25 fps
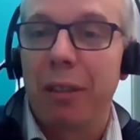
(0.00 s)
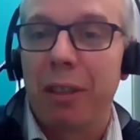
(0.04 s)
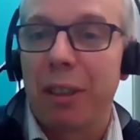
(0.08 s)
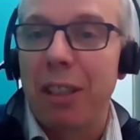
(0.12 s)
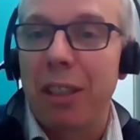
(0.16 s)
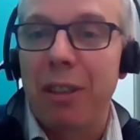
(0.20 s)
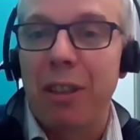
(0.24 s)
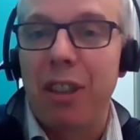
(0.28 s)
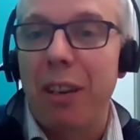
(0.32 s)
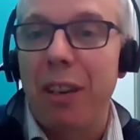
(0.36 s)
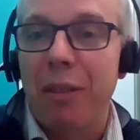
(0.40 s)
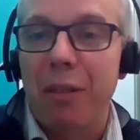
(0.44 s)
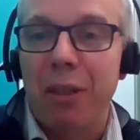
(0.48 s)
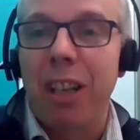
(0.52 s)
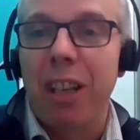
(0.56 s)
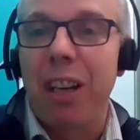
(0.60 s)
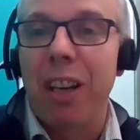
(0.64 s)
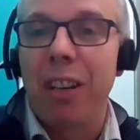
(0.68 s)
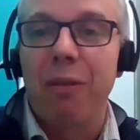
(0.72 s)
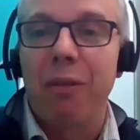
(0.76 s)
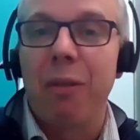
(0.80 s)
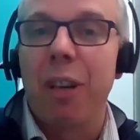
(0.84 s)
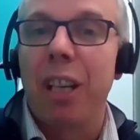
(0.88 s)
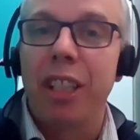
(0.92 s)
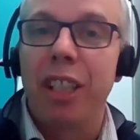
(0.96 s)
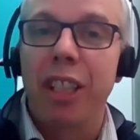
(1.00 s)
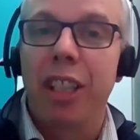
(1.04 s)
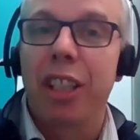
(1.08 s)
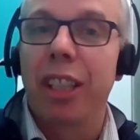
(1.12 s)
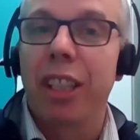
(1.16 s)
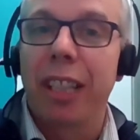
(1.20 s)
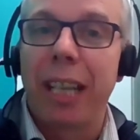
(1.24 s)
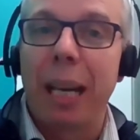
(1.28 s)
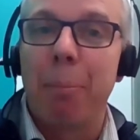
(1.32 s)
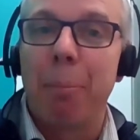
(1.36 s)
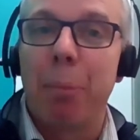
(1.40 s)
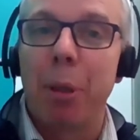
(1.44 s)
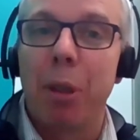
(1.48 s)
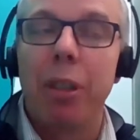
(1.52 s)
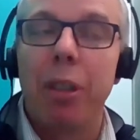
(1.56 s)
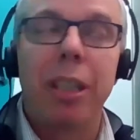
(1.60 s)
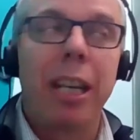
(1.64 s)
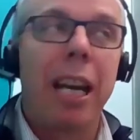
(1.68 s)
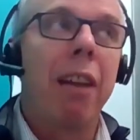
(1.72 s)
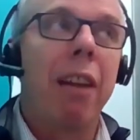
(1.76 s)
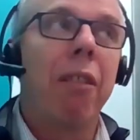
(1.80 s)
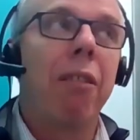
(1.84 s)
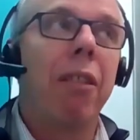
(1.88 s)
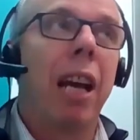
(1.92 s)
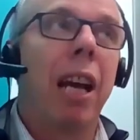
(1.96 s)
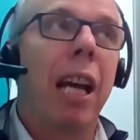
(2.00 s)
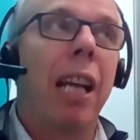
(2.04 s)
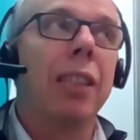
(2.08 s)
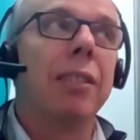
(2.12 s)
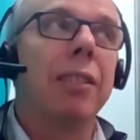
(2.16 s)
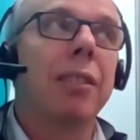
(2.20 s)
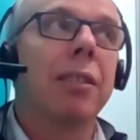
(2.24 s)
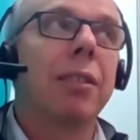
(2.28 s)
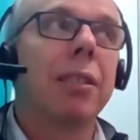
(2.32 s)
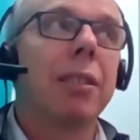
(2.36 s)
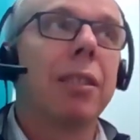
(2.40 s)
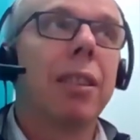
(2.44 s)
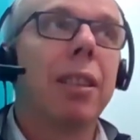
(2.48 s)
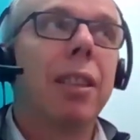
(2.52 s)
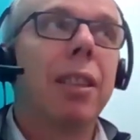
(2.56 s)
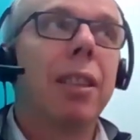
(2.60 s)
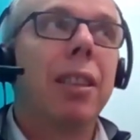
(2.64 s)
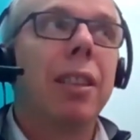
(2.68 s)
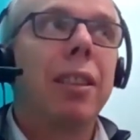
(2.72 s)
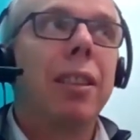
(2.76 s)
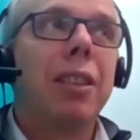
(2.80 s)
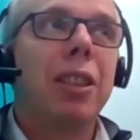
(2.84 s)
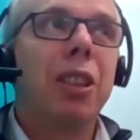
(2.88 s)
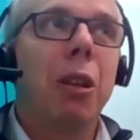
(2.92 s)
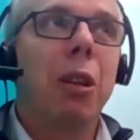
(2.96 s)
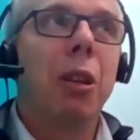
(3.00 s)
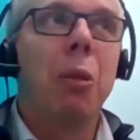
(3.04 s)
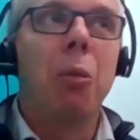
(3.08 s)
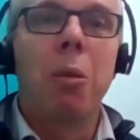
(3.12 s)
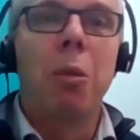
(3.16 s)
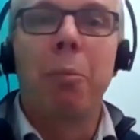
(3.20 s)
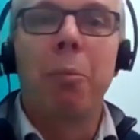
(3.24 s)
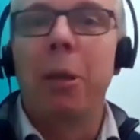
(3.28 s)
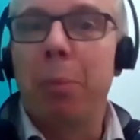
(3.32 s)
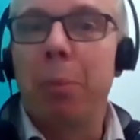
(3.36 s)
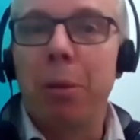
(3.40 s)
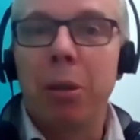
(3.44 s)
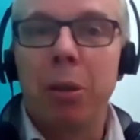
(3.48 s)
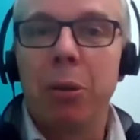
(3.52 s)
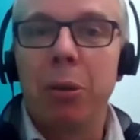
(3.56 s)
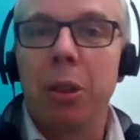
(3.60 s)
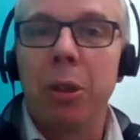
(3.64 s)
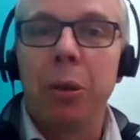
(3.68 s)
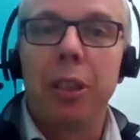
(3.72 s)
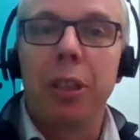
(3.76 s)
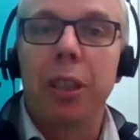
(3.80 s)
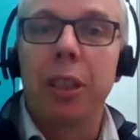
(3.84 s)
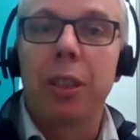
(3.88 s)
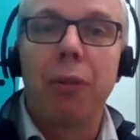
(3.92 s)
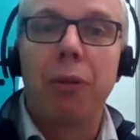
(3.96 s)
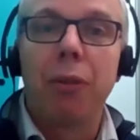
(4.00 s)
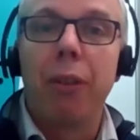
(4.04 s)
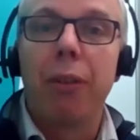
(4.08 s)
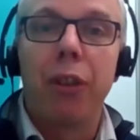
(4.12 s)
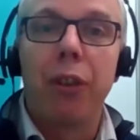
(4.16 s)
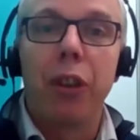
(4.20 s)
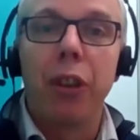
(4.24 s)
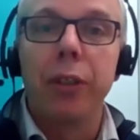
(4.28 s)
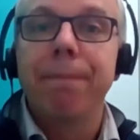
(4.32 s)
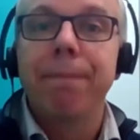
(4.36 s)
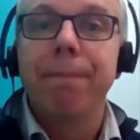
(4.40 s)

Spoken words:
Jeff's kind of right. You're going to get burned out. And, you know, I want people who are doing this for fun.